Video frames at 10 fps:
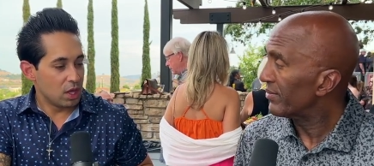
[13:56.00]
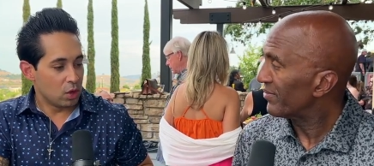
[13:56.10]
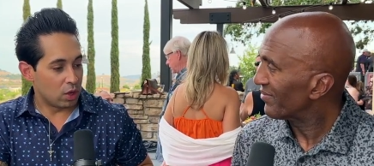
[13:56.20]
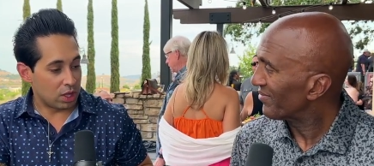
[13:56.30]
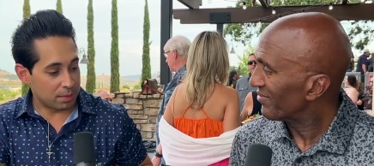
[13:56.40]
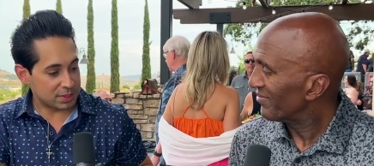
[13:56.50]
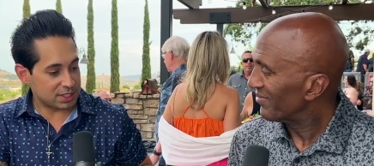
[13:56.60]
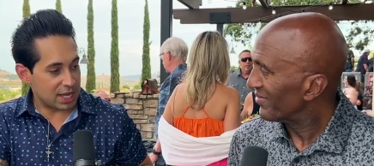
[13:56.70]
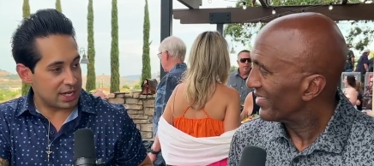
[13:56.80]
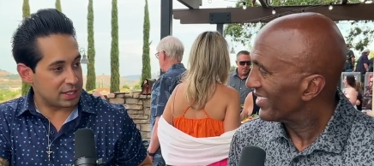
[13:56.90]
Speaker 1: Well, I'm
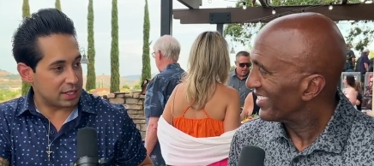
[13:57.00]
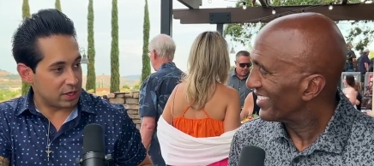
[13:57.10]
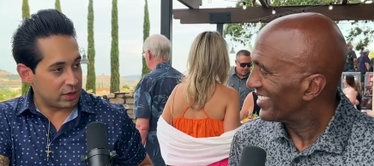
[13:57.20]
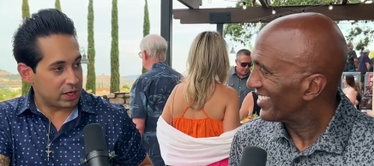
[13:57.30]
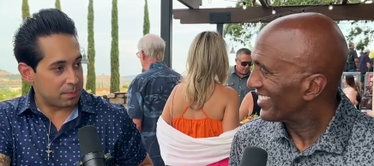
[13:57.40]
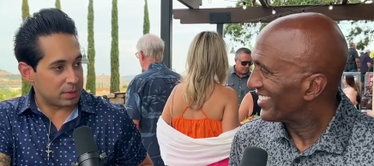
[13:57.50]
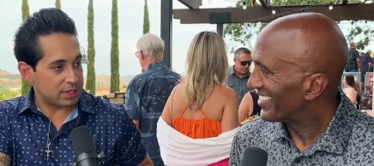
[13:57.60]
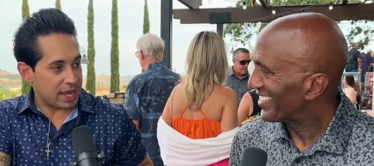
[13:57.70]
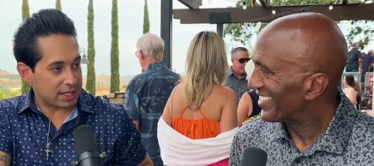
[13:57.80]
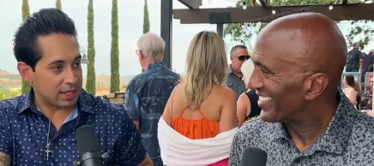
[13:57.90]
excited that you're here
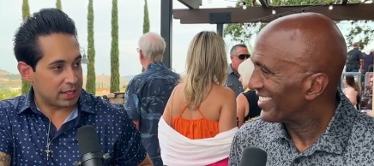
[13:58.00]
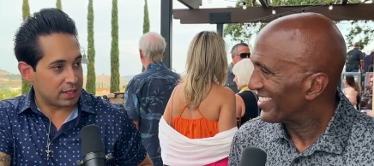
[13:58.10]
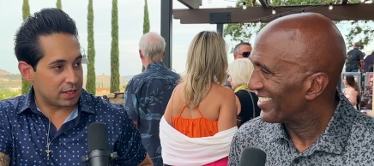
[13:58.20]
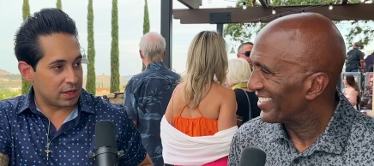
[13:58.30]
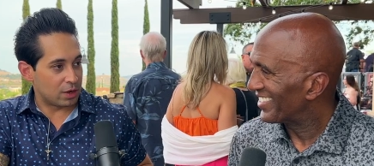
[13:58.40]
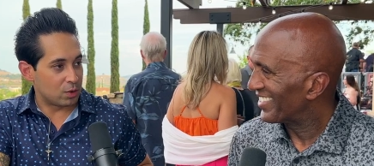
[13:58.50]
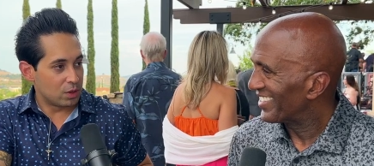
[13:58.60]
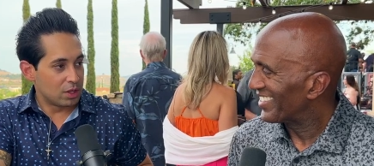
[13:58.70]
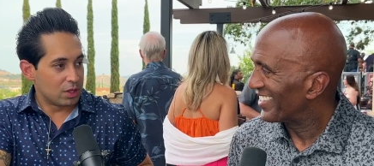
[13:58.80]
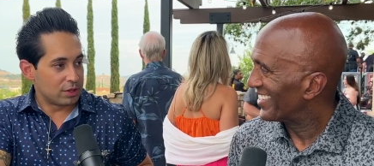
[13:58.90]
protecting, you know,
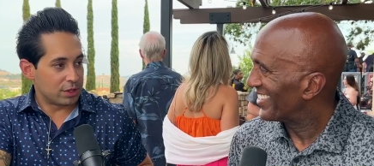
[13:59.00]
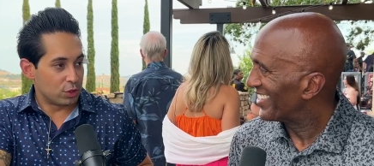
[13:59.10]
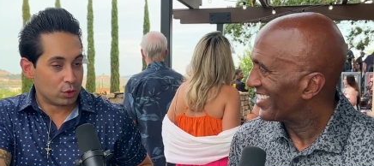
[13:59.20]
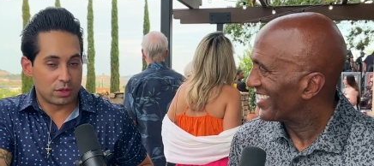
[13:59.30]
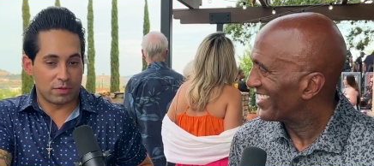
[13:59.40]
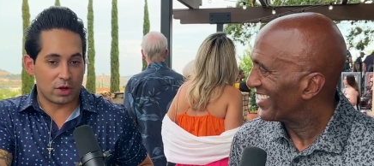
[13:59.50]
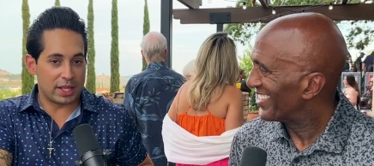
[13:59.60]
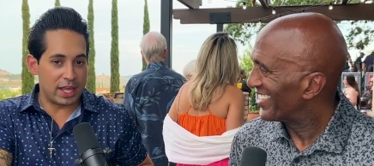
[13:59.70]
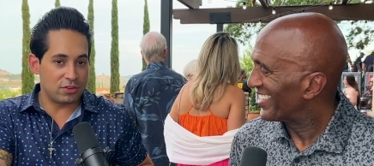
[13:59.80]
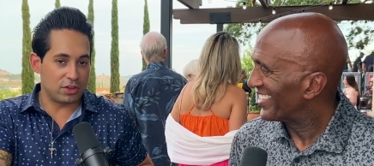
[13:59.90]
the youth of our
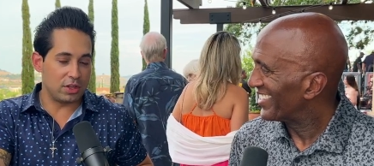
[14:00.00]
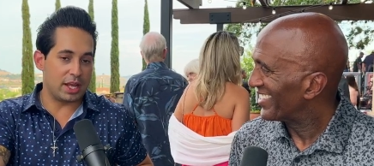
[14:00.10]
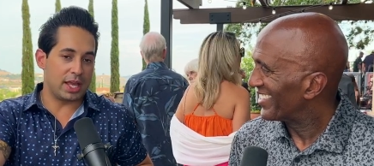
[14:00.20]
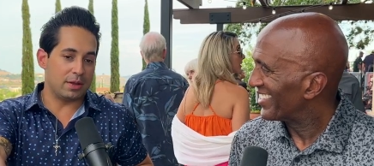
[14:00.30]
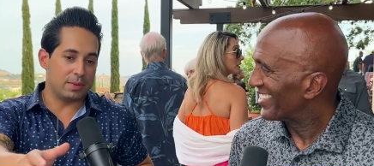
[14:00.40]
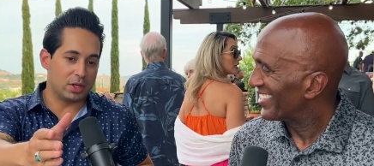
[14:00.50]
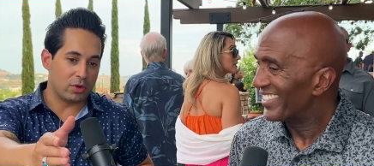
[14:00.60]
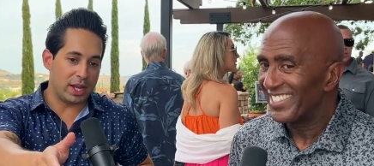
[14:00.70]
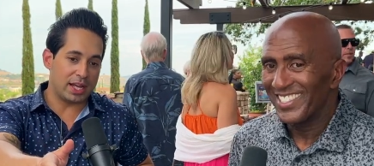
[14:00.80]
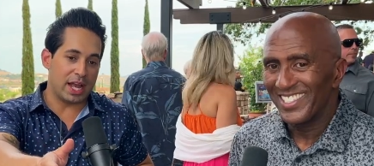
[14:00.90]
nation, and it'd be
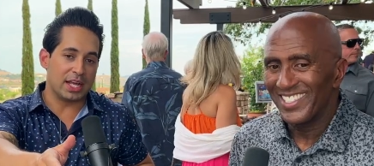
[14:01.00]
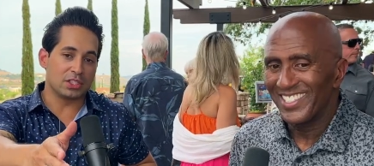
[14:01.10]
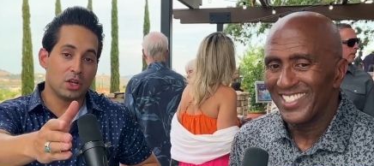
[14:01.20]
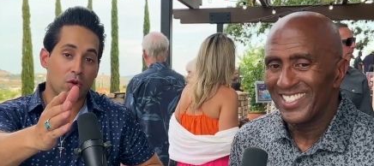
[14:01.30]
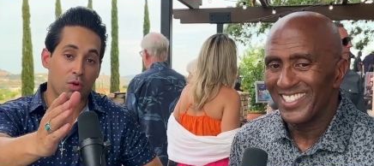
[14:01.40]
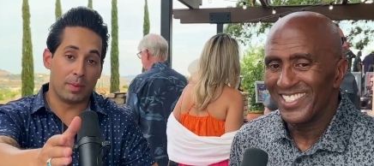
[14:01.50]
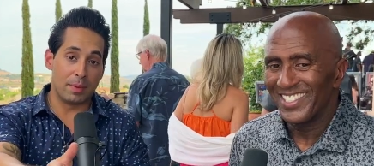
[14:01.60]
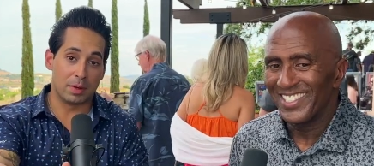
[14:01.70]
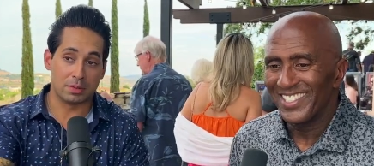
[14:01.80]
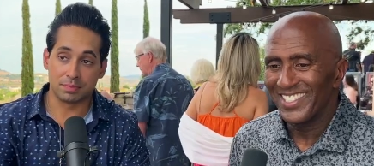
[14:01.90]
great, guys.
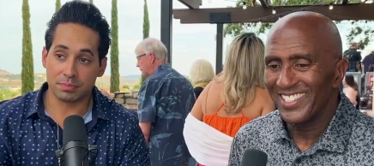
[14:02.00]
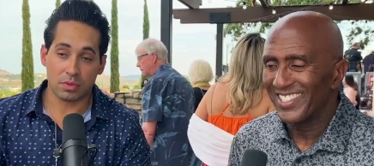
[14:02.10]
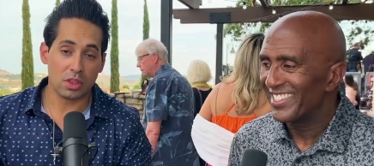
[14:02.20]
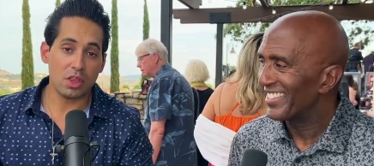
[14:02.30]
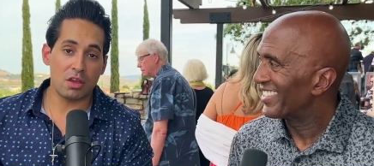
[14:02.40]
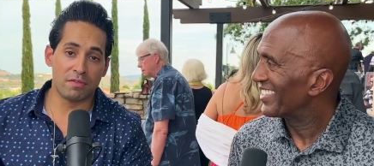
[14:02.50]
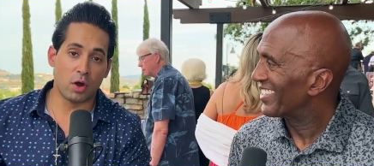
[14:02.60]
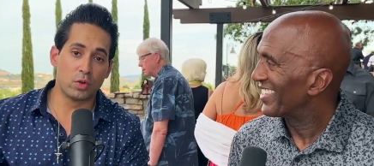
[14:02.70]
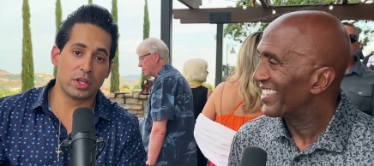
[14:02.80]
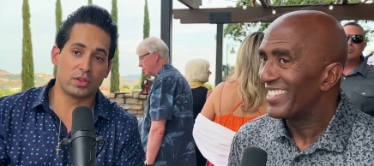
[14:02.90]
Remember,
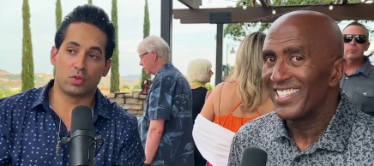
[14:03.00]
voting is